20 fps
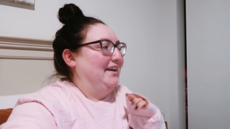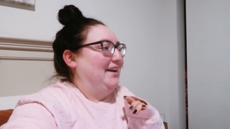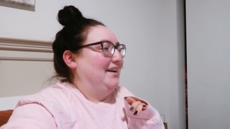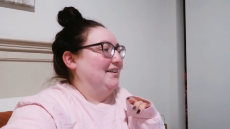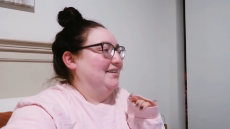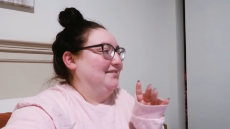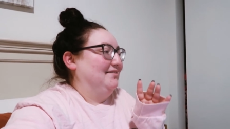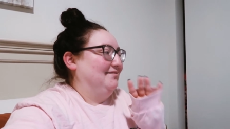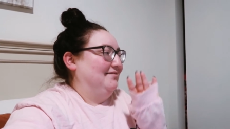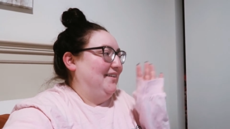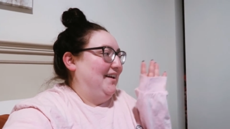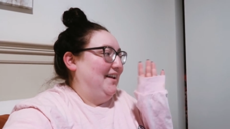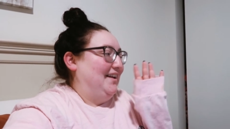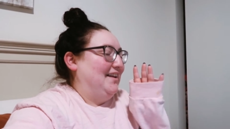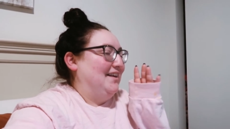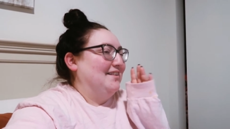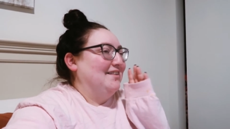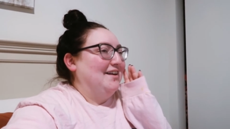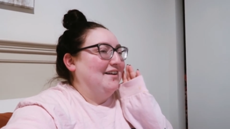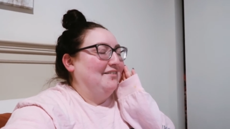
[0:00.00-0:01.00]
like
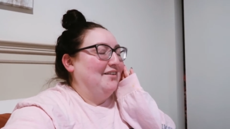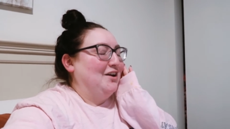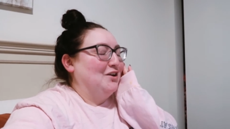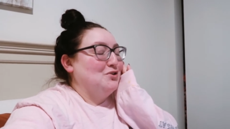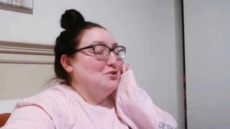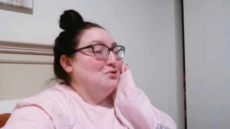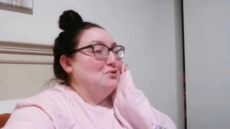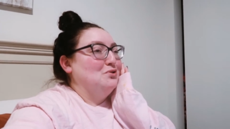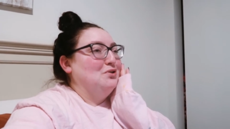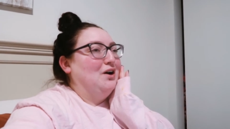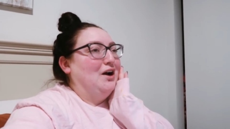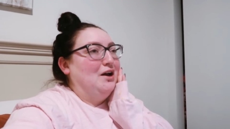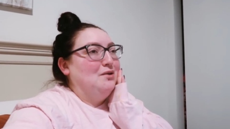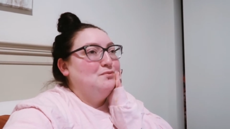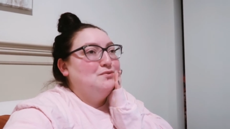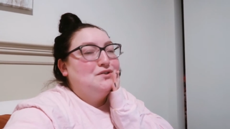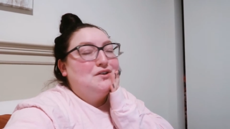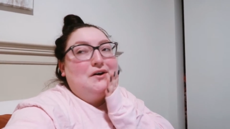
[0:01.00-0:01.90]
anything like true crime.